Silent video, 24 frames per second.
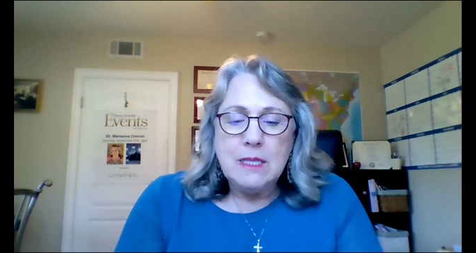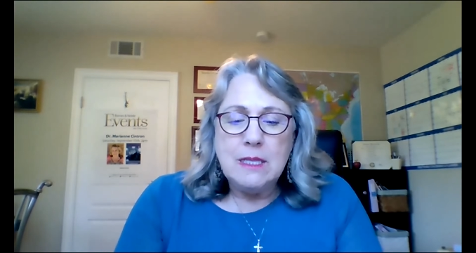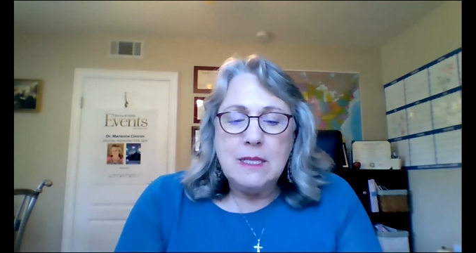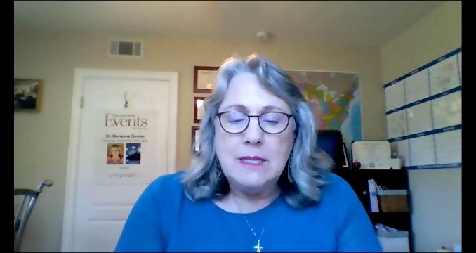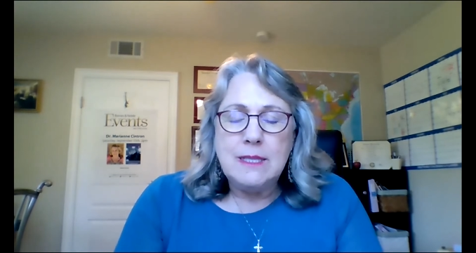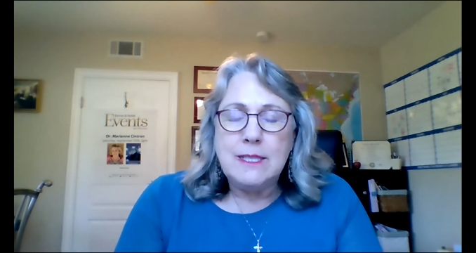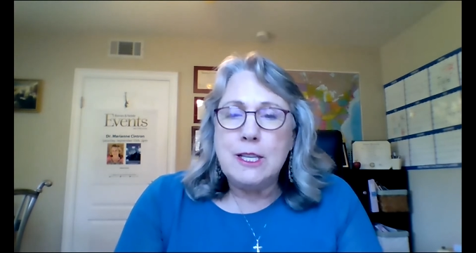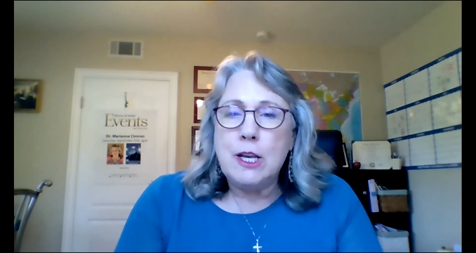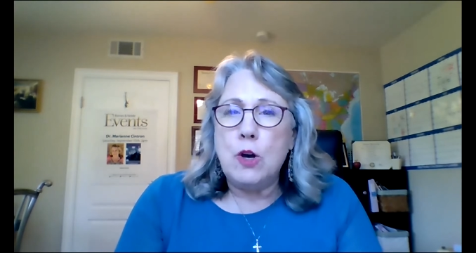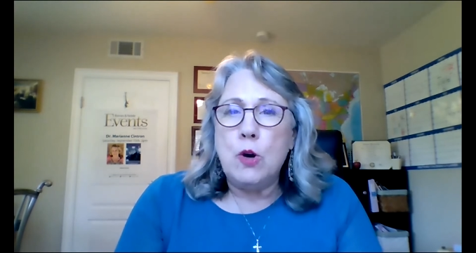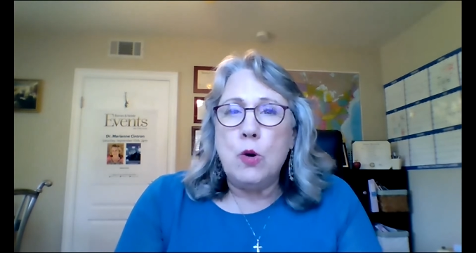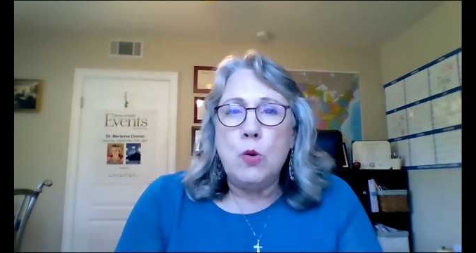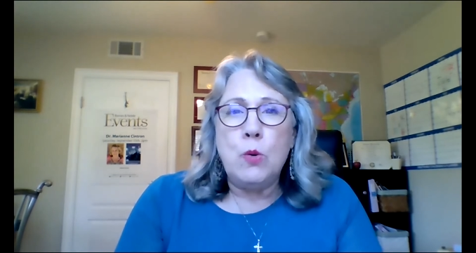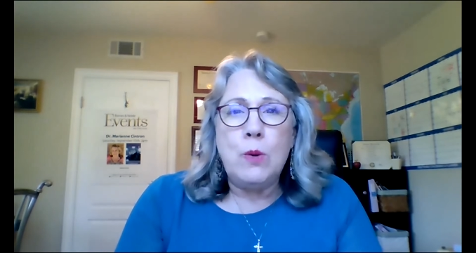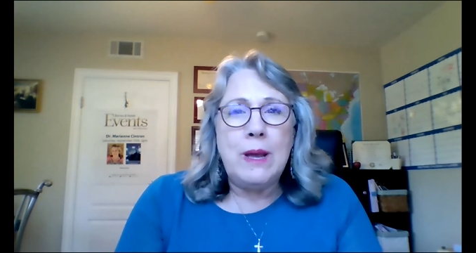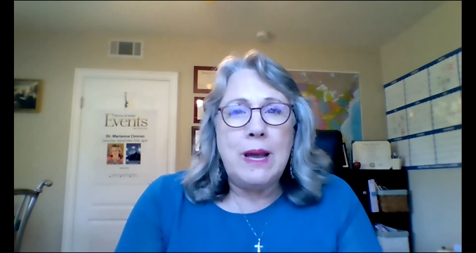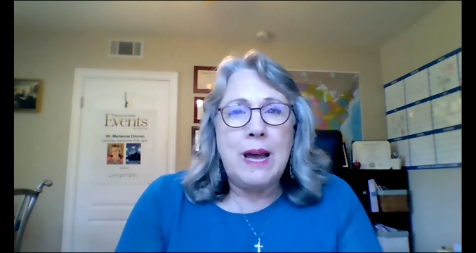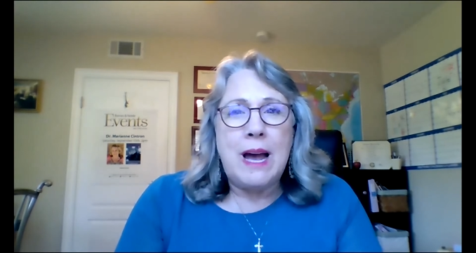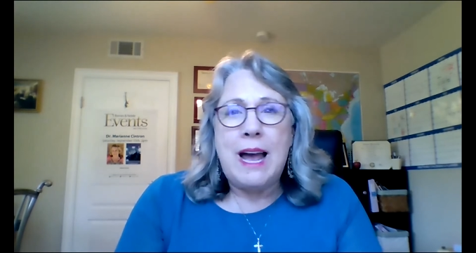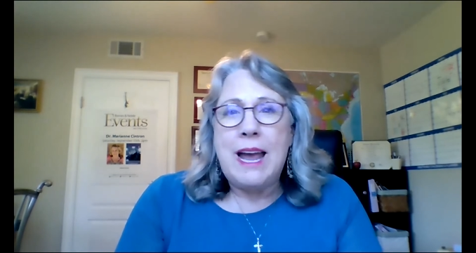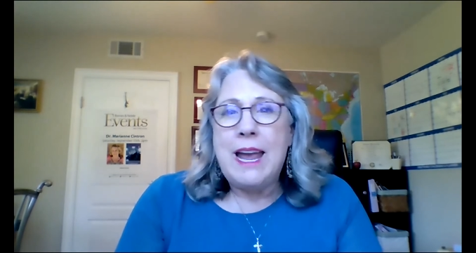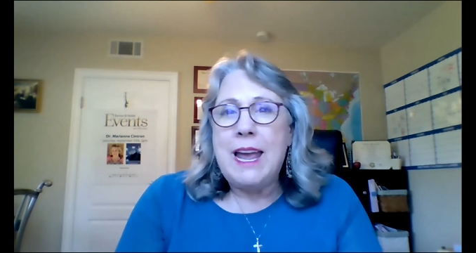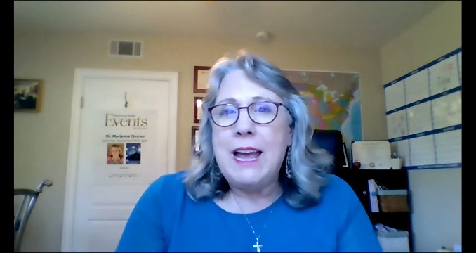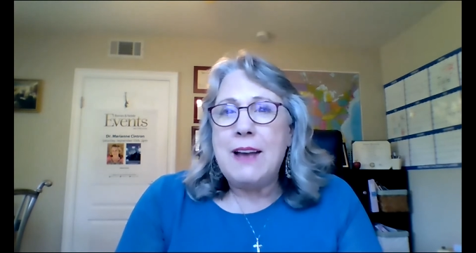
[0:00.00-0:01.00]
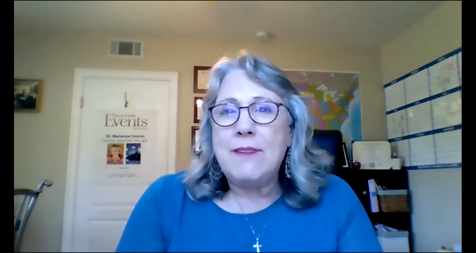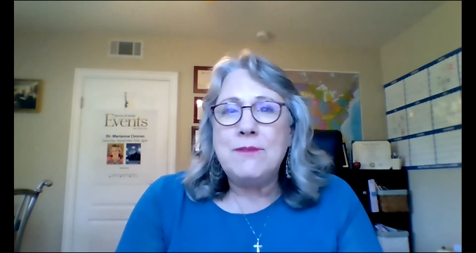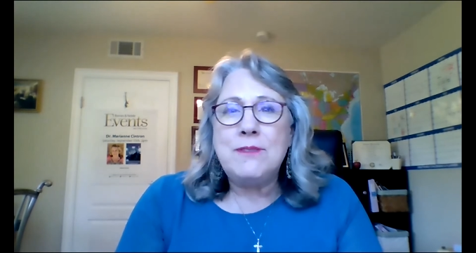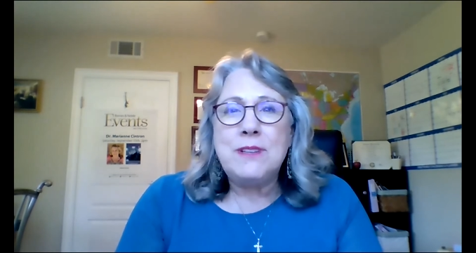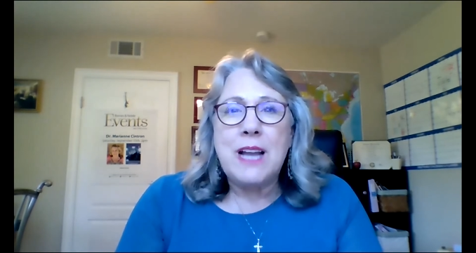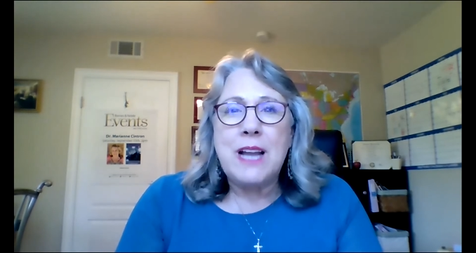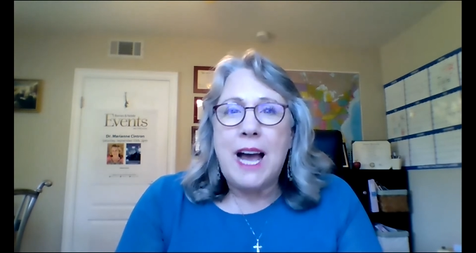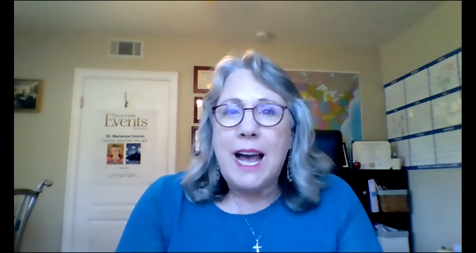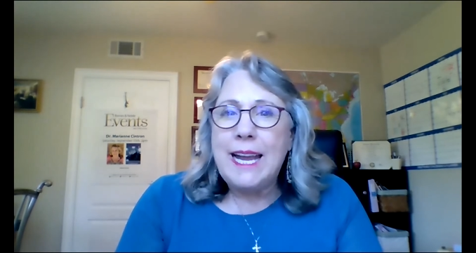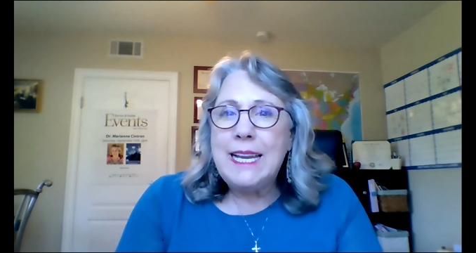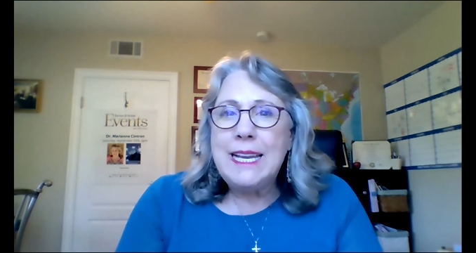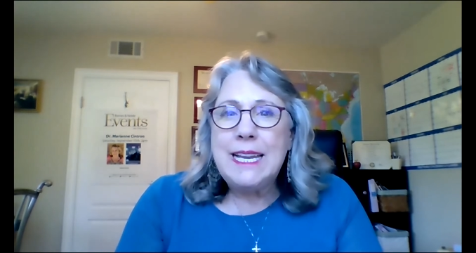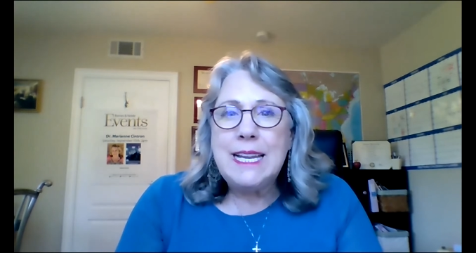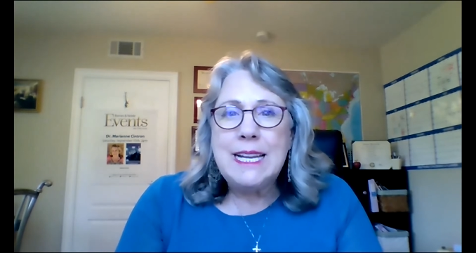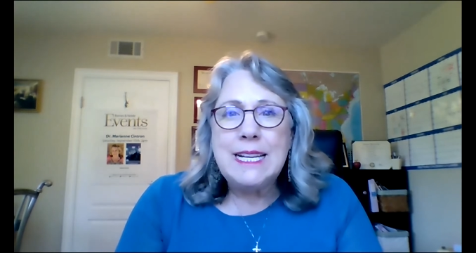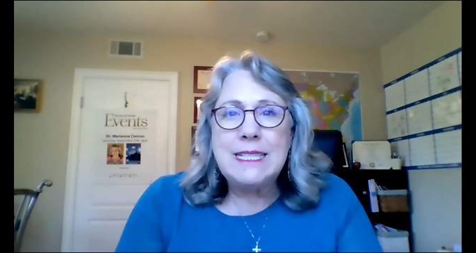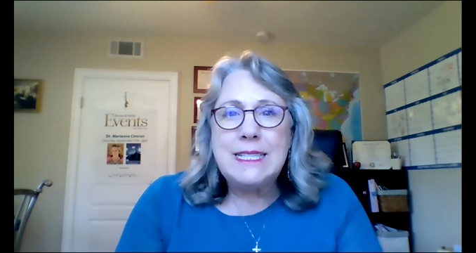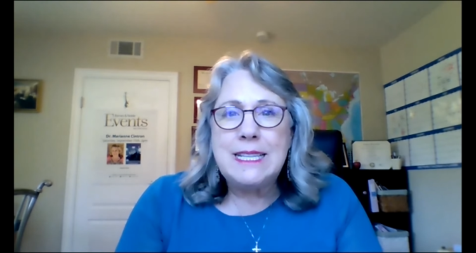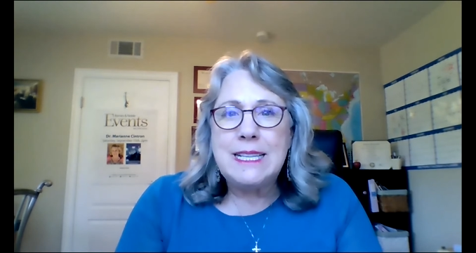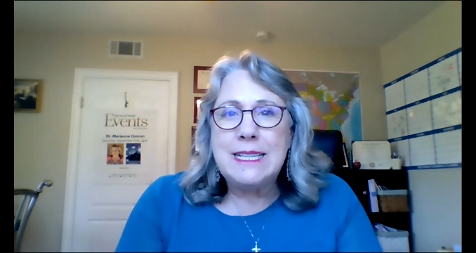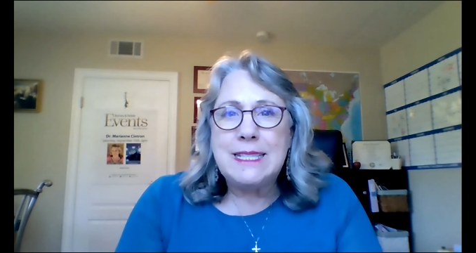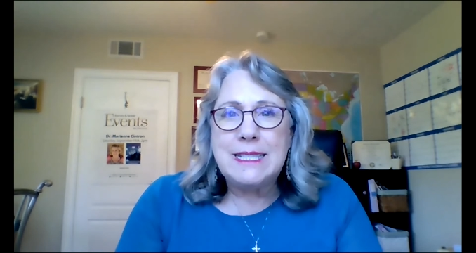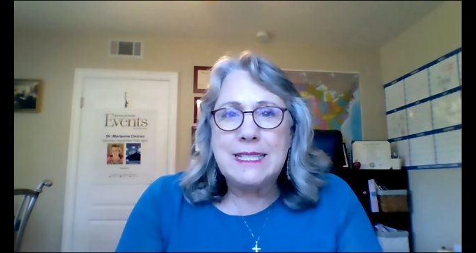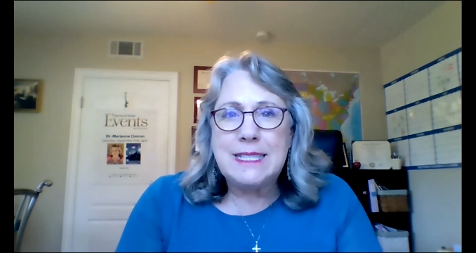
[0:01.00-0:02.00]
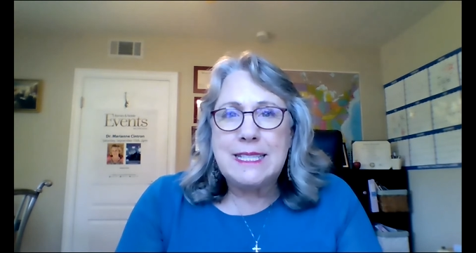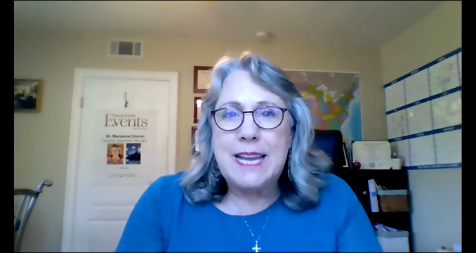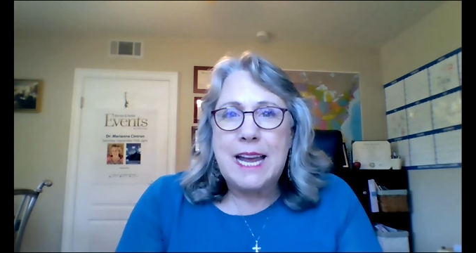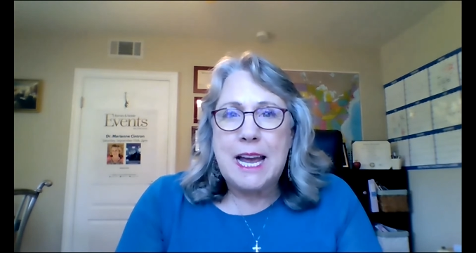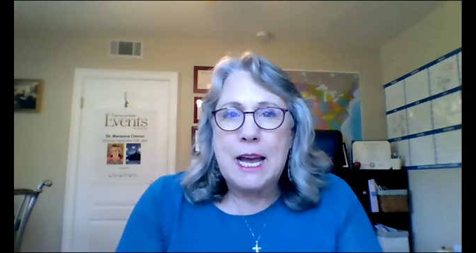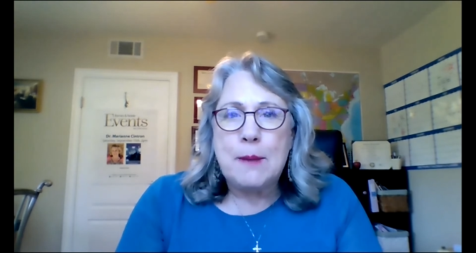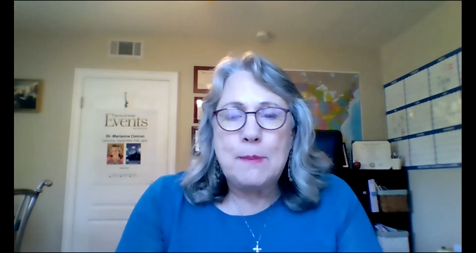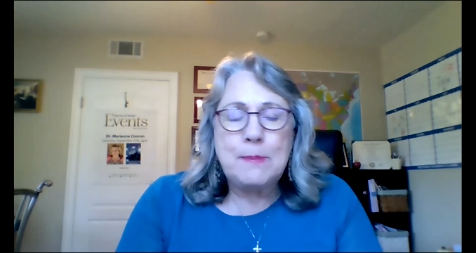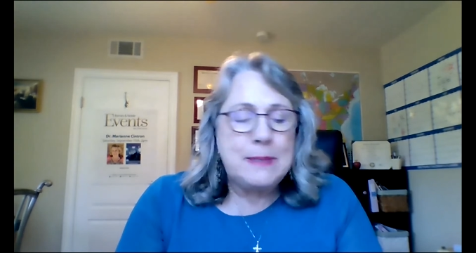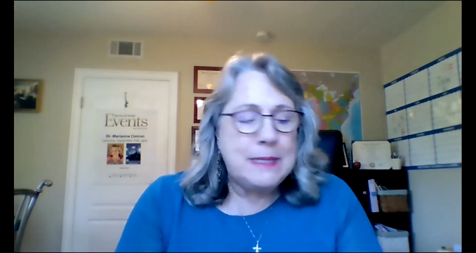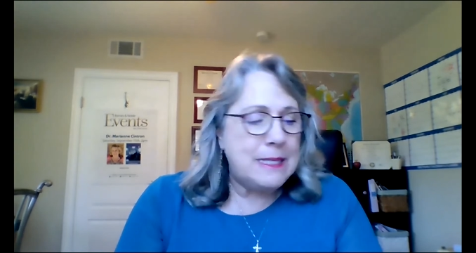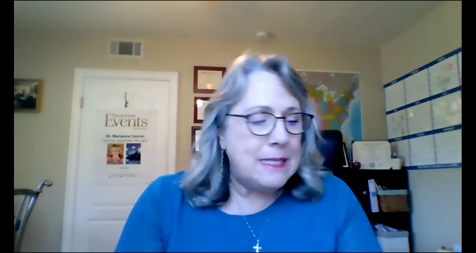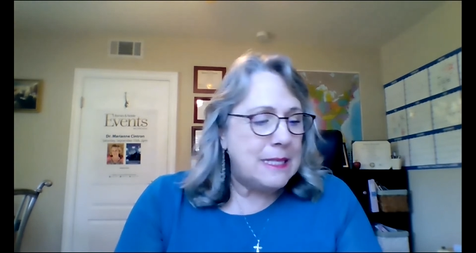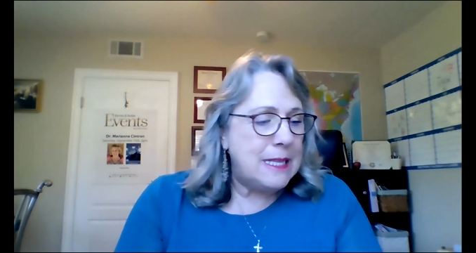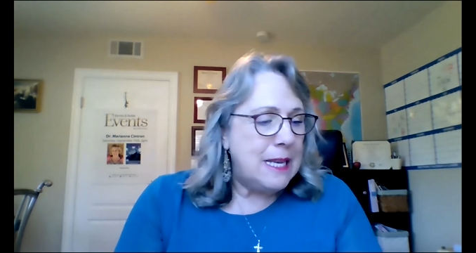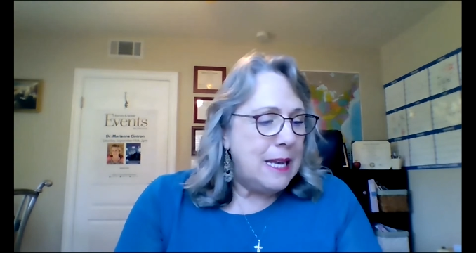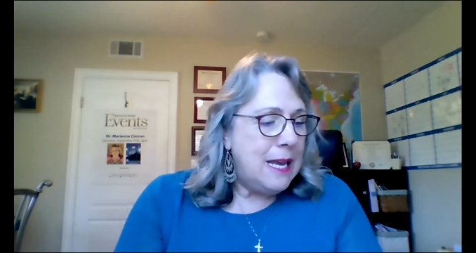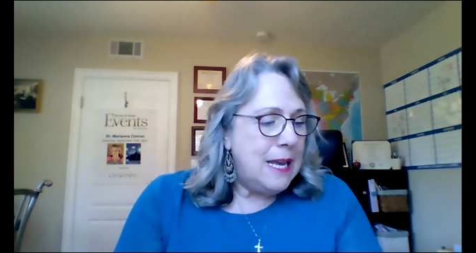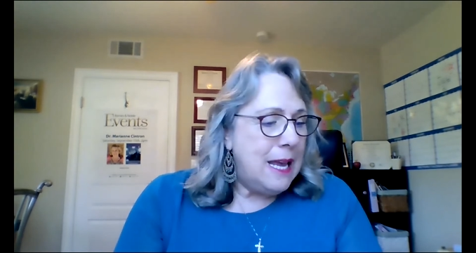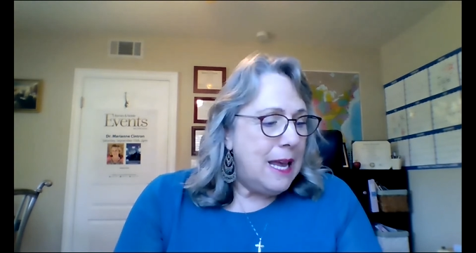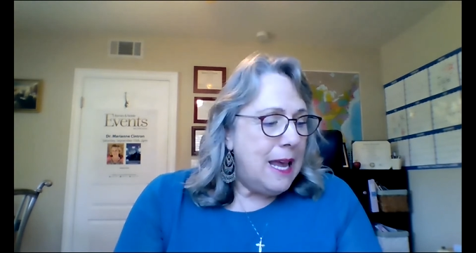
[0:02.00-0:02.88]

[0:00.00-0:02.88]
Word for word: So I have nine easy steps,